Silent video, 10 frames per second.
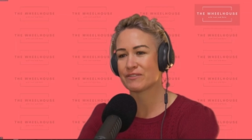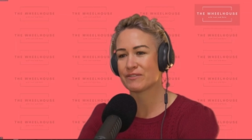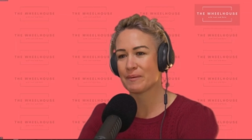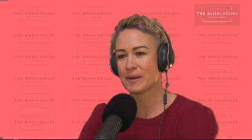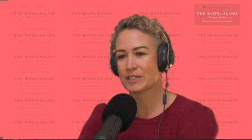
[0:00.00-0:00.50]
and he
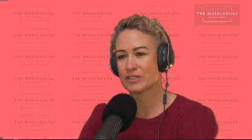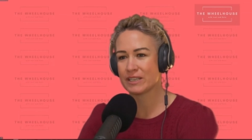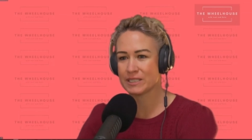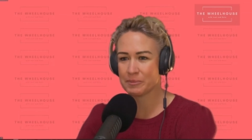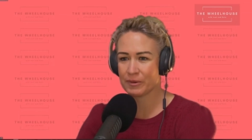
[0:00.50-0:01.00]
was very much
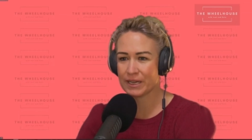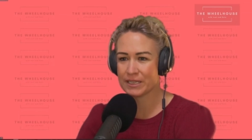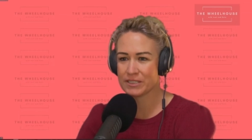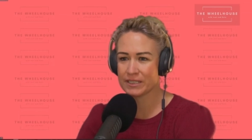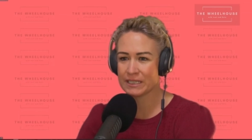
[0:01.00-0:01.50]
her
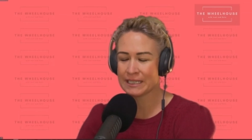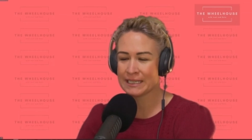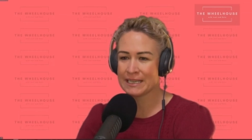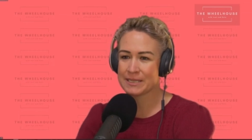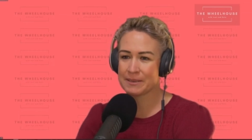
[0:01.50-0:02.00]
inspiration
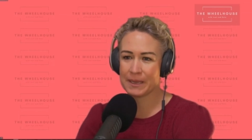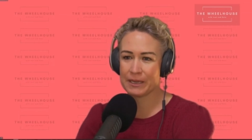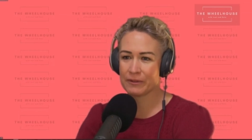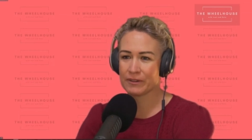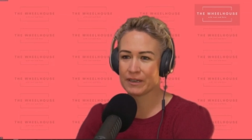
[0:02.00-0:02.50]
to
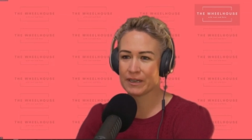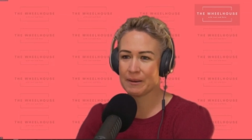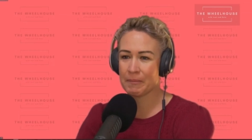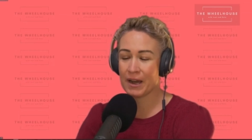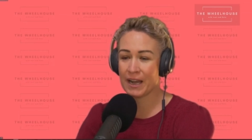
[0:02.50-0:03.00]
be on
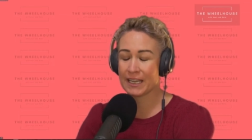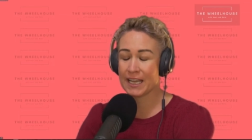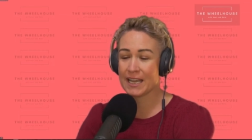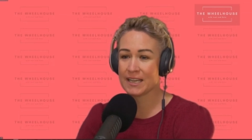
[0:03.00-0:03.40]
a bike.